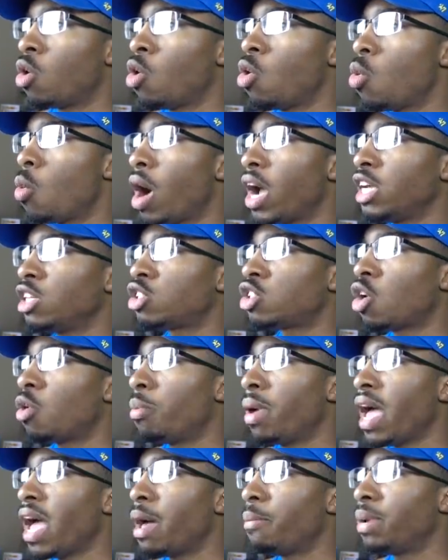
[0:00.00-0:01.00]
Ooh, why you so
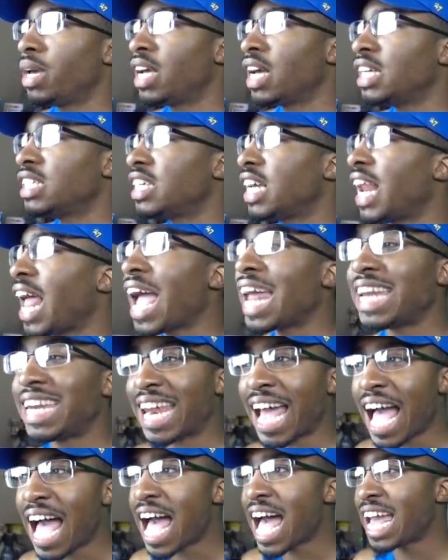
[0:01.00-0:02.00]
mad? Because of that
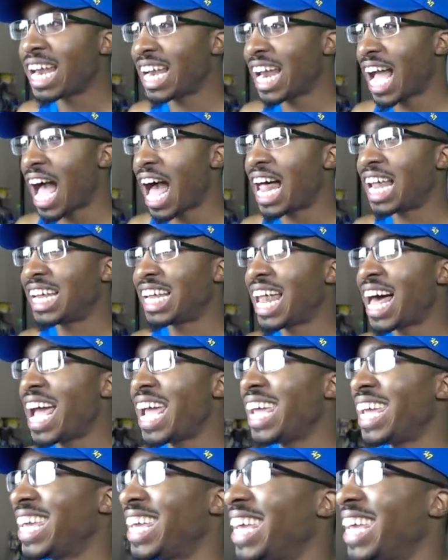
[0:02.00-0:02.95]
dot. I like